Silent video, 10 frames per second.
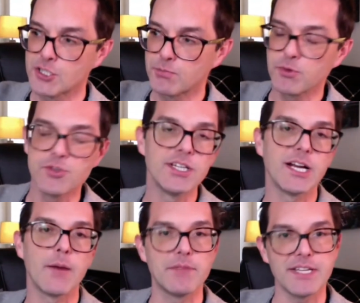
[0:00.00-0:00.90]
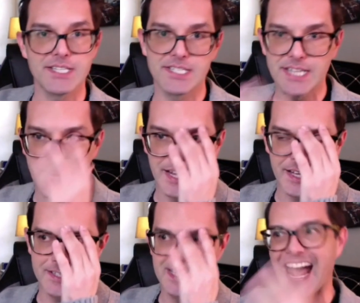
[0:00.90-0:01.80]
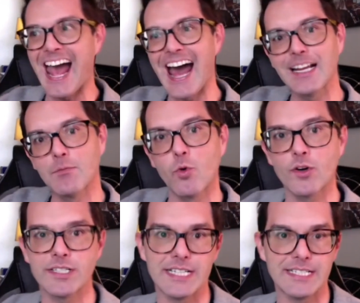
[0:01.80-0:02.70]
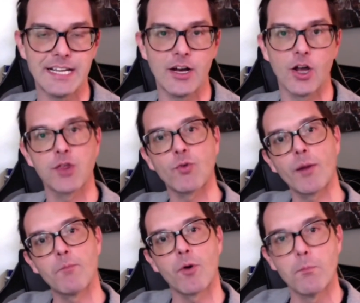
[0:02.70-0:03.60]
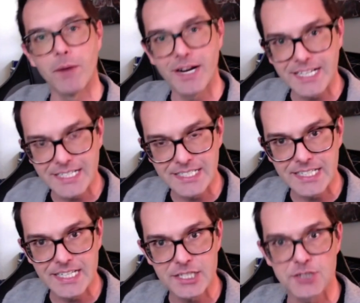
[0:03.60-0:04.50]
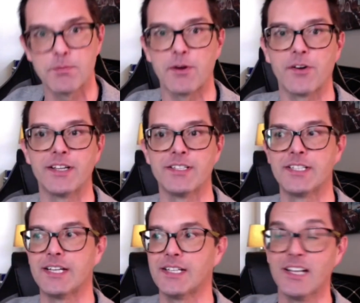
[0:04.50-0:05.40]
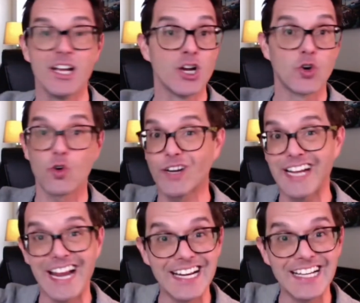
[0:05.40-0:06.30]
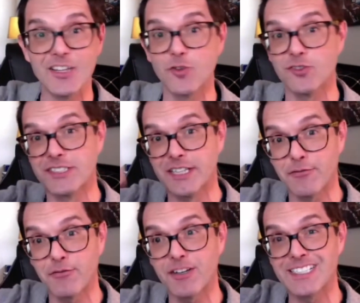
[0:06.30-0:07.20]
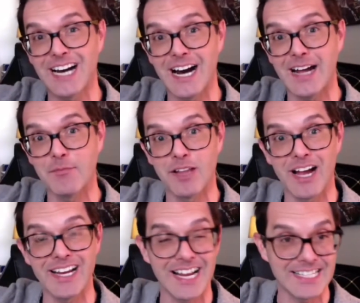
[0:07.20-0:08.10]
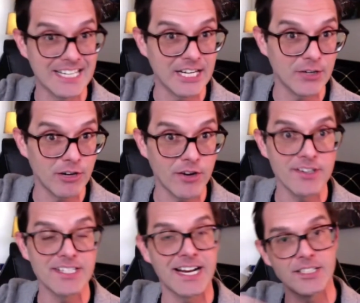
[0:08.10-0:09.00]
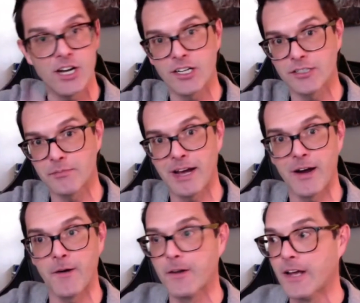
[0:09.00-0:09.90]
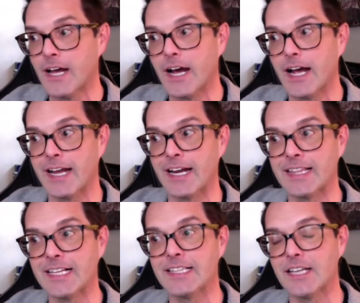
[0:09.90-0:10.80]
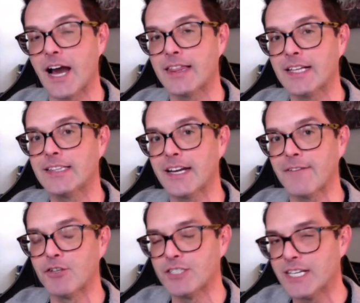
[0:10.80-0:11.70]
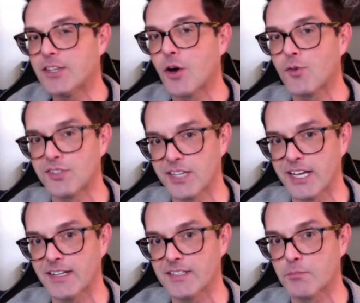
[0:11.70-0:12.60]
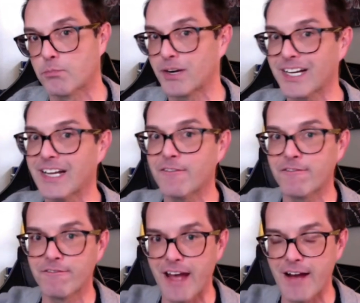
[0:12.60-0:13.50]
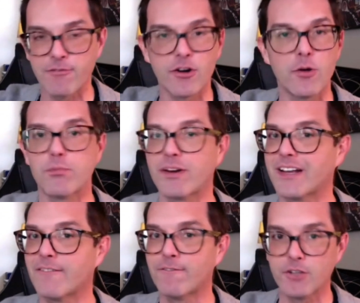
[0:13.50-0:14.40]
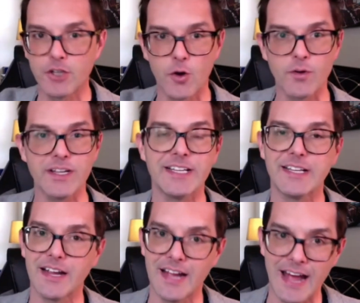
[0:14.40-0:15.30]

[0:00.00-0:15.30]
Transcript: sprucing up the aesthetics, adding more detail, throwing more money into the experiences, creating those different timeline itineraries that I talked about. And I think that if you did those things, bring in Favreau, bring in Filoni,